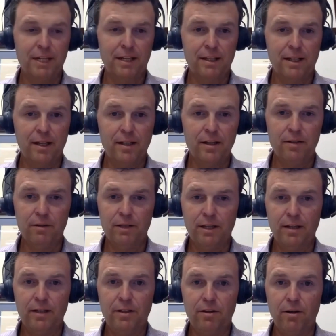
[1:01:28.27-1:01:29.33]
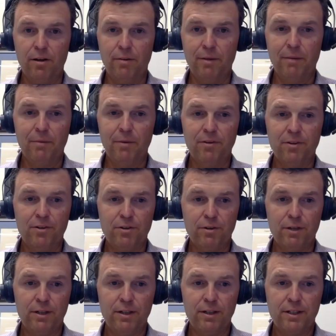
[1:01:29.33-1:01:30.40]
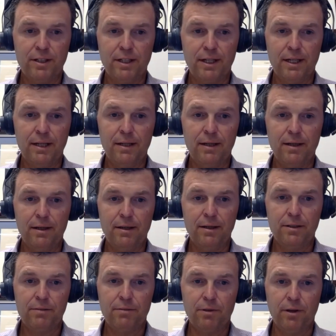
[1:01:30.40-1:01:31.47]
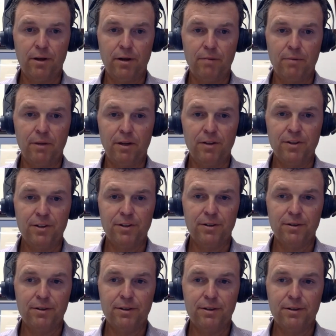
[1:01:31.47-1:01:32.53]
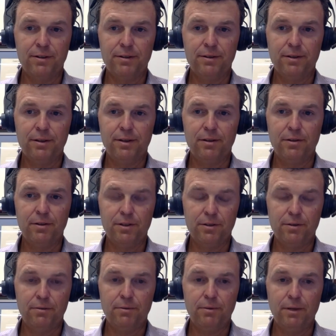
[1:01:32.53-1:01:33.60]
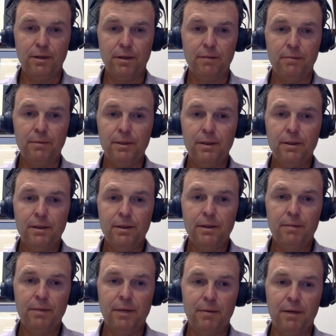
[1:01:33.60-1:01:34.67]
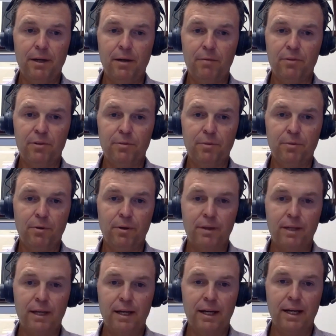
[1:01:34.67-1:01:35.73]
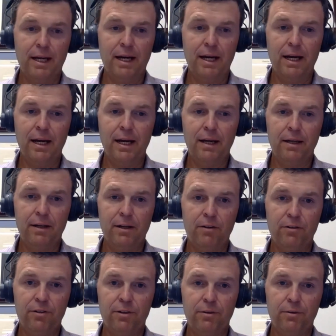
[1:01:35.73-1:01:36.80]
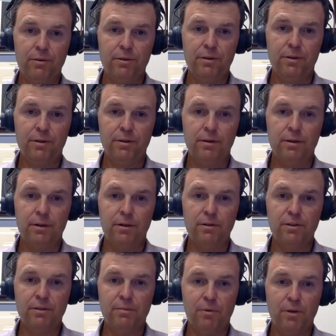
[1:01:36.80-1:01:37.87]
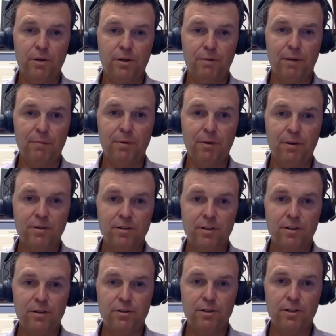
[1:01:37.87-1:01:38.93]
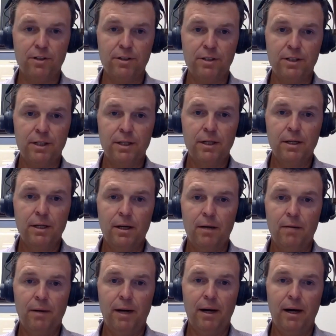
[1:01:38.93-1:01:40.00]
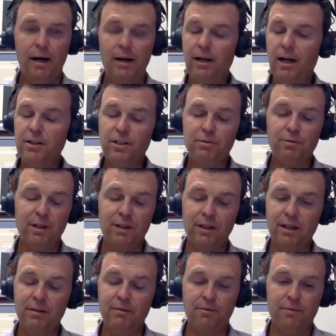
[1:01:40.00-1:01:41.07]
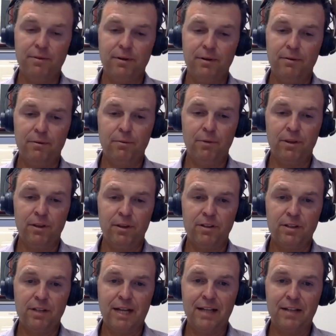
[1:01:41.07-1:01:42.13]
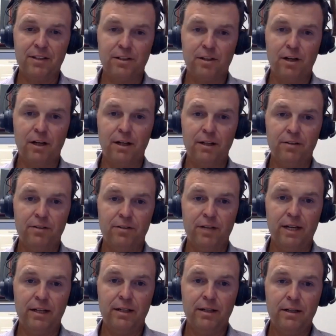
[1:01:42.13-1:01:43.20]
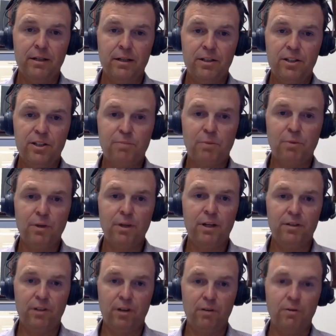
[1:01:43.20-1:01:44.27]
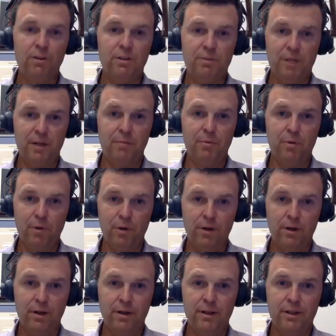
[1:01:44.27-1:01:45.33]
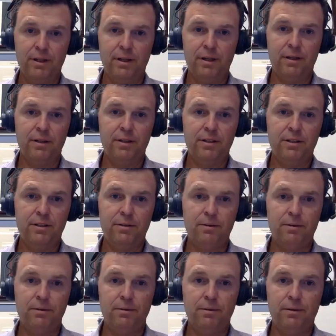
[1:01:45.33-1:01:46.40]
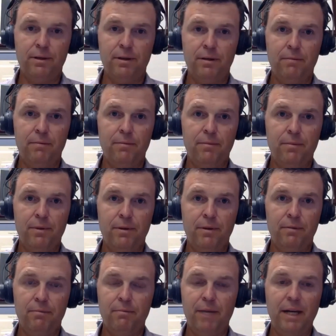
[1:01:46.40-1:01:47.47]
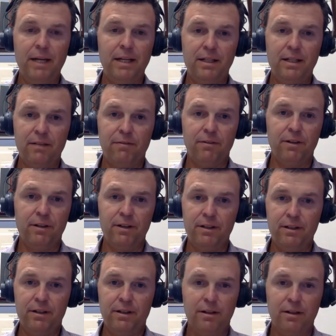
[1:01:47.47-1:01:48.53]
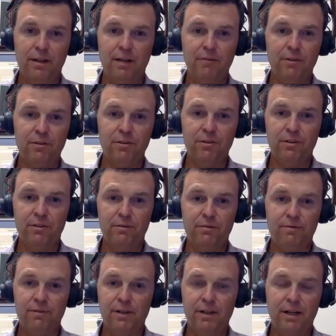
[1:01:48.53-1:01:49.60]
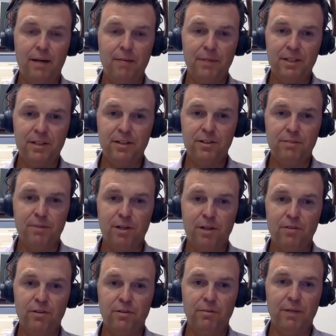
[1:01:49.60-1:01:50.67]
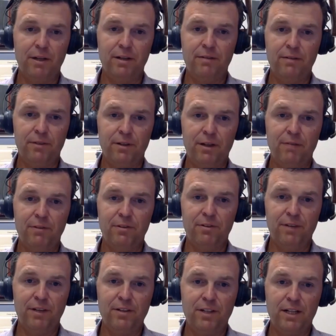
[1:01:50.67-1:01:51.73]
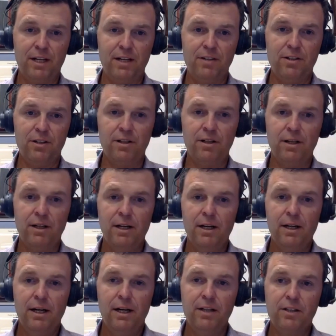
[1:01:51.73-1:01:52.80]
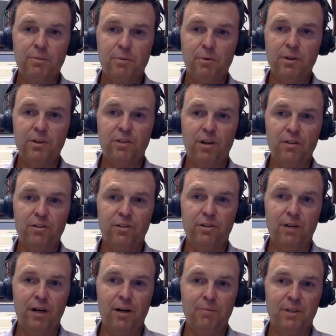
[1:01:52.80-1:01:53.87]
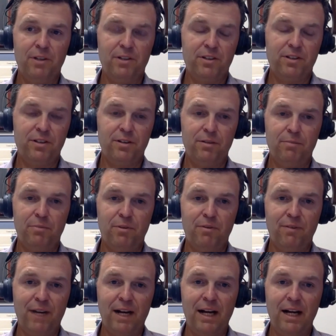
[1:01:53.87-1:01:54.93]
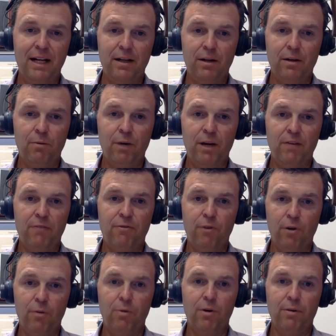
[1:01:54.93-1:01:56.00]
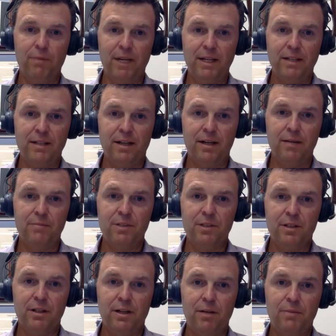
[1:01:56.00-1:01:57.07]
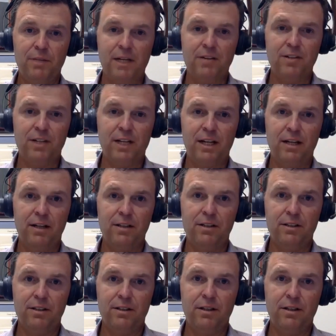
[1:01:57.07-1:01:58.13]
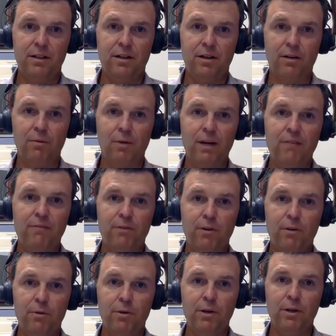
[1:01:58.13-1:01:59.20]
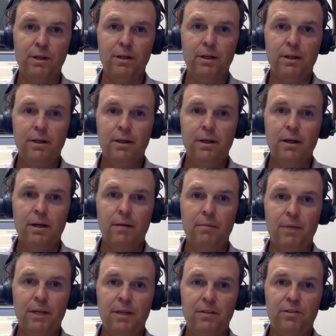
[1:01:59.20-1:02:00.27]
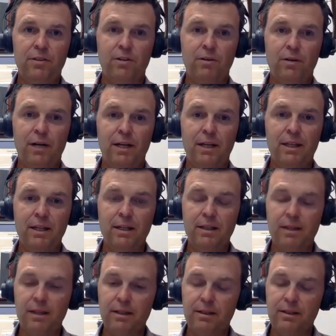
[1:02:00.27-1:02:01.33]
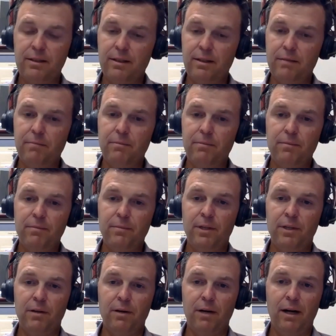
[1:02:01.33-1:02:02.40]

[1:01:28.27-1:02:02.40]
again, thank you, and thank you to all the members that joined us today. Uh, it's really our pleasure to, you know, to uh, uh be able to help support the NAIA and also to, you know, support your member institutions. Uh, I, I just want to leave uh, with this last thought: is that sport has always been important to um, many different uh, levels of uh, competition, but also many different levels of education. And sport has also helped us to provide a way forward many times and helped educate us uh, in our way forward. Um, and so I think that, um, you know,